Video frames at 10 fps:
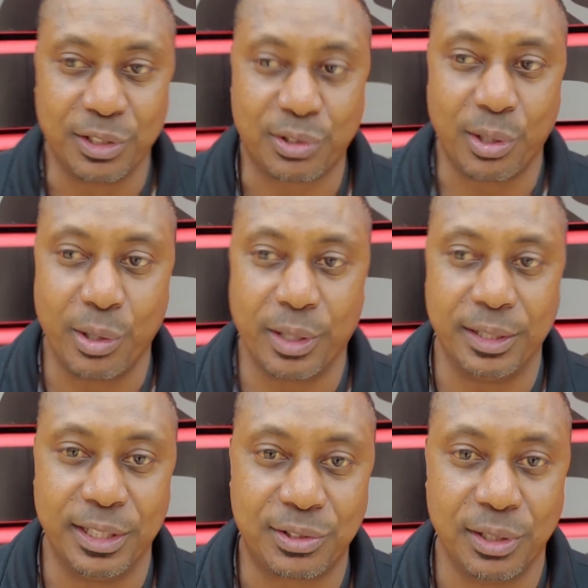just her
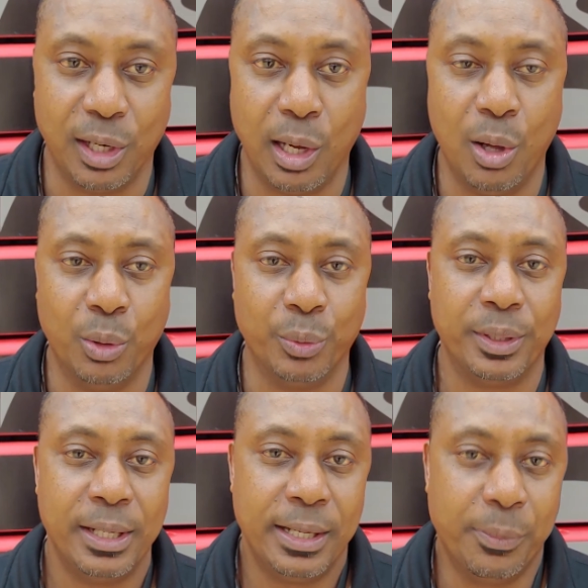addition
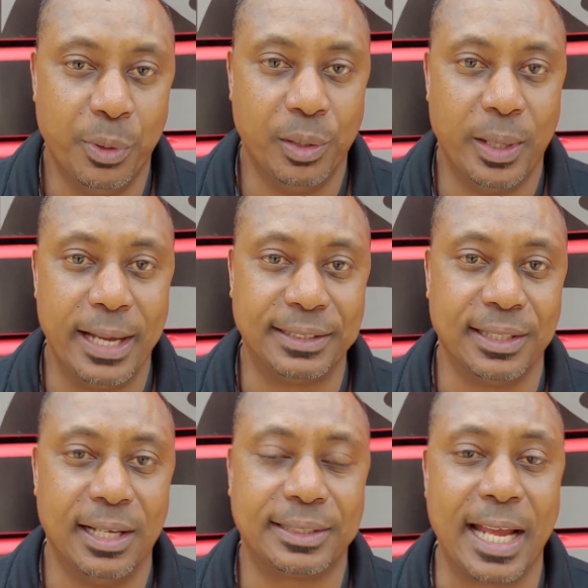alone
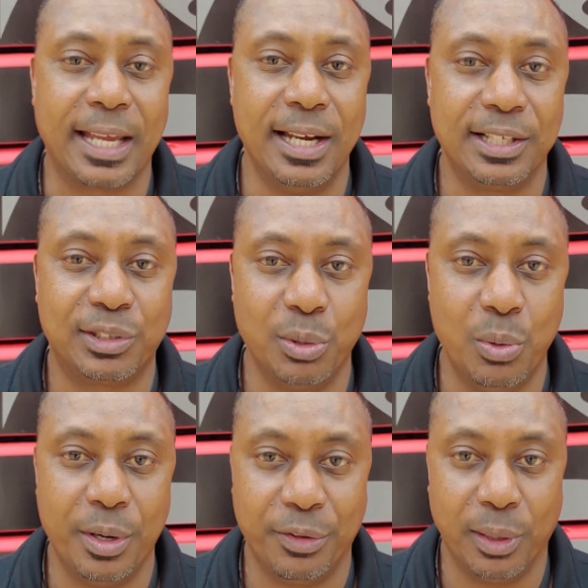has taken us
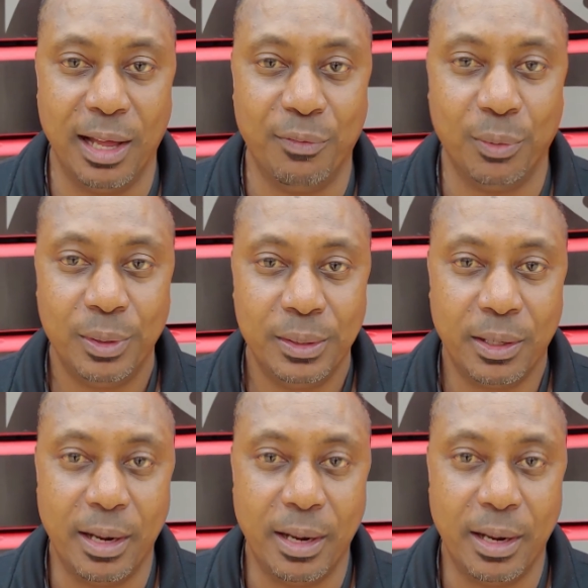to another level.